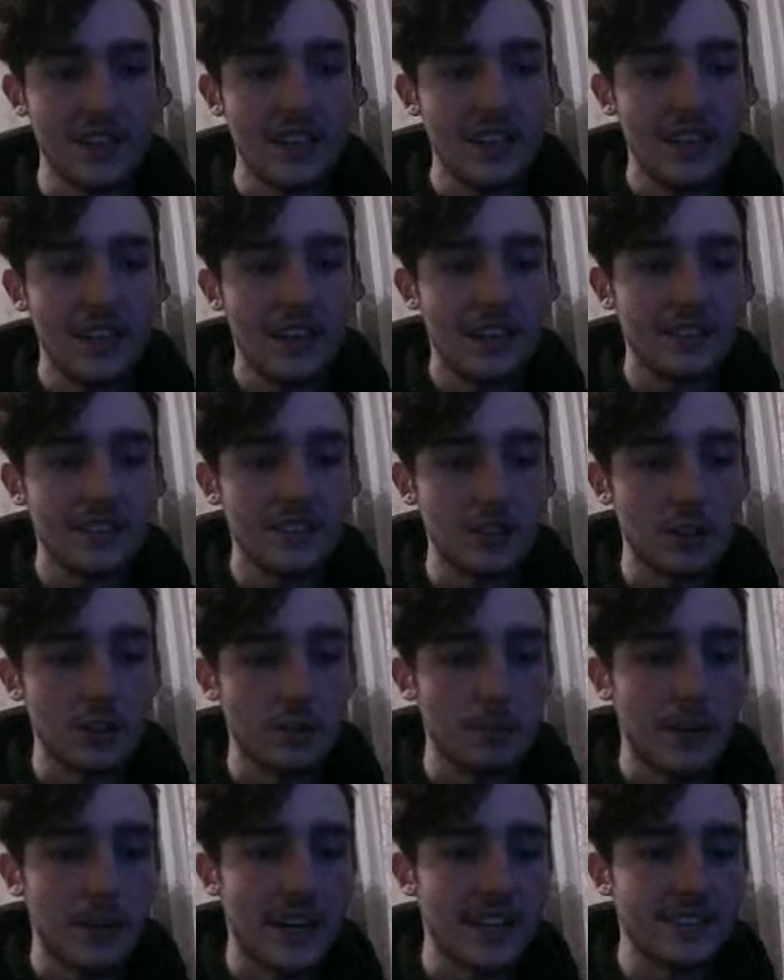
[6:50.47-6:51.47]
It sort
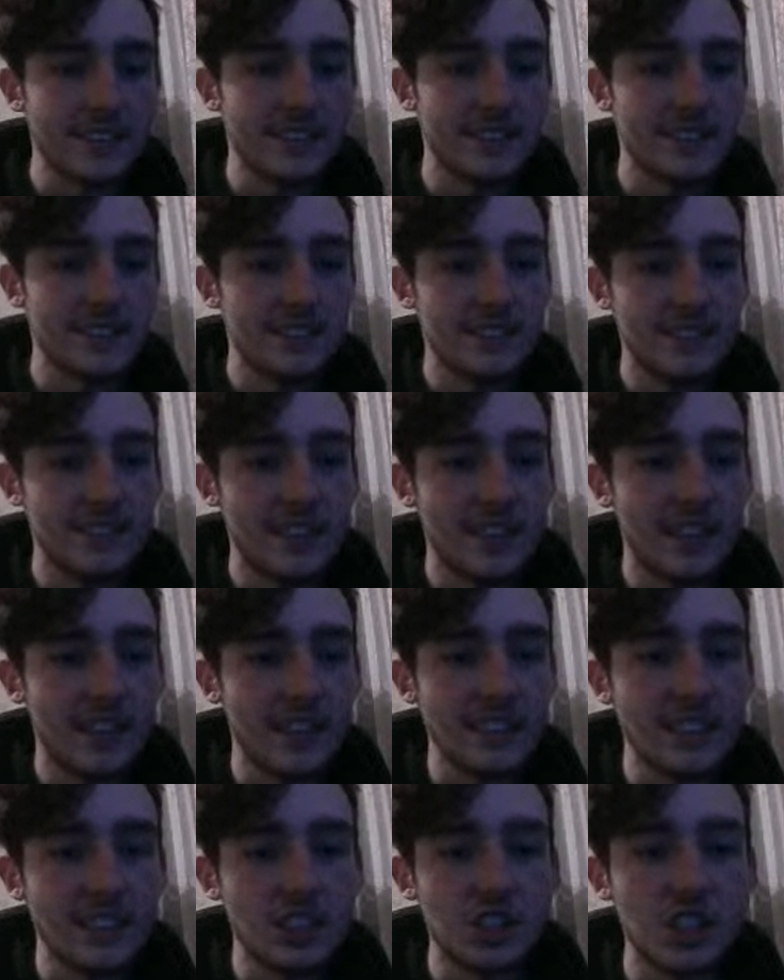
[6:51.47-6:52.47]
of passes
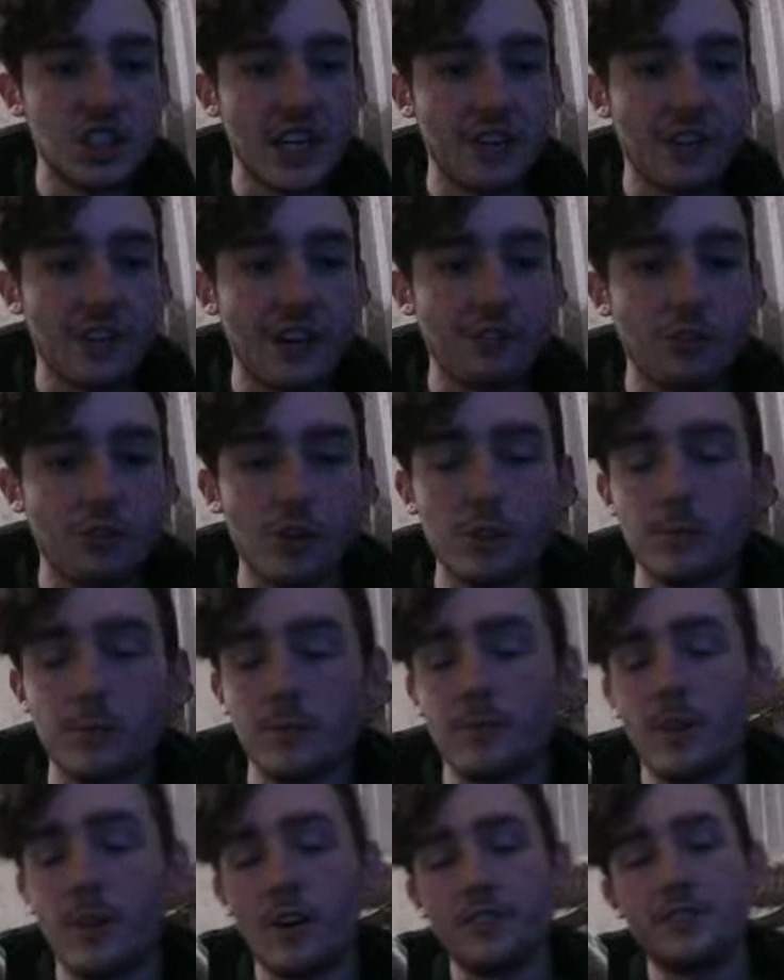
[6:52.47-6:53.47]
like the generate
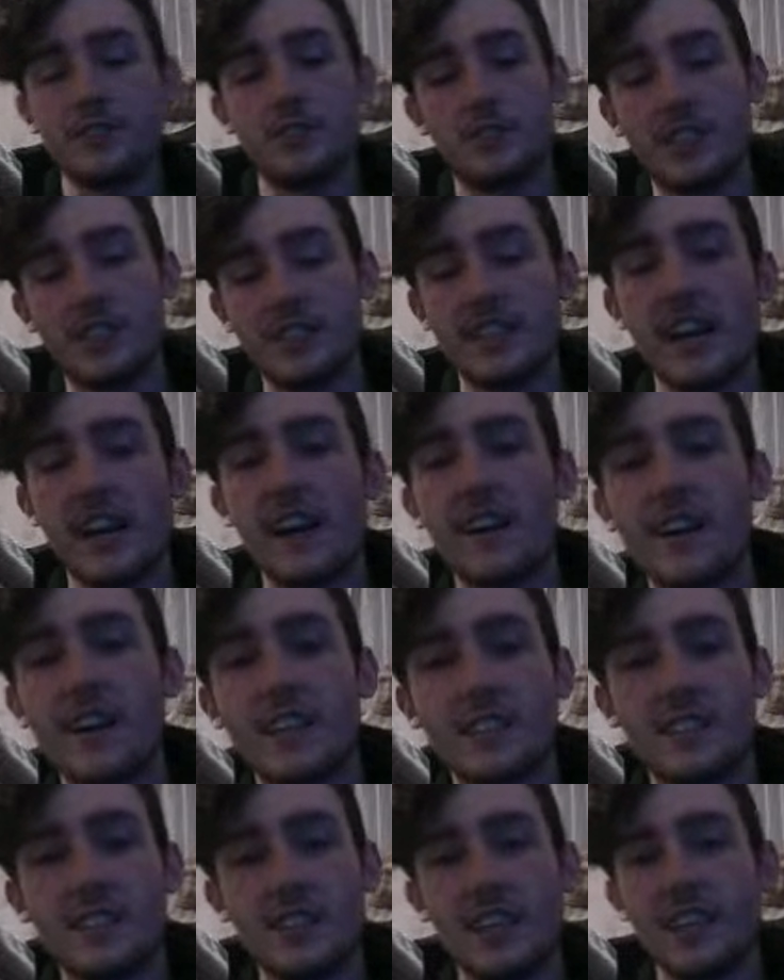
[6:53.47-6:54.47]
room off to another
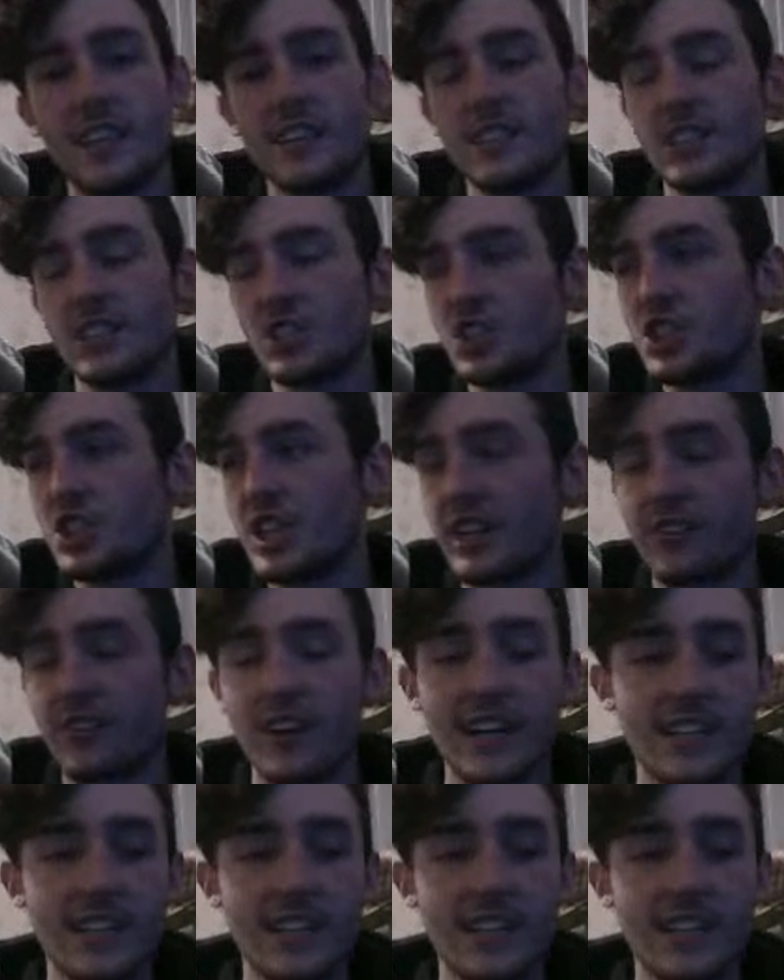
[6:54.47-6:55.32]
area so that it can generate it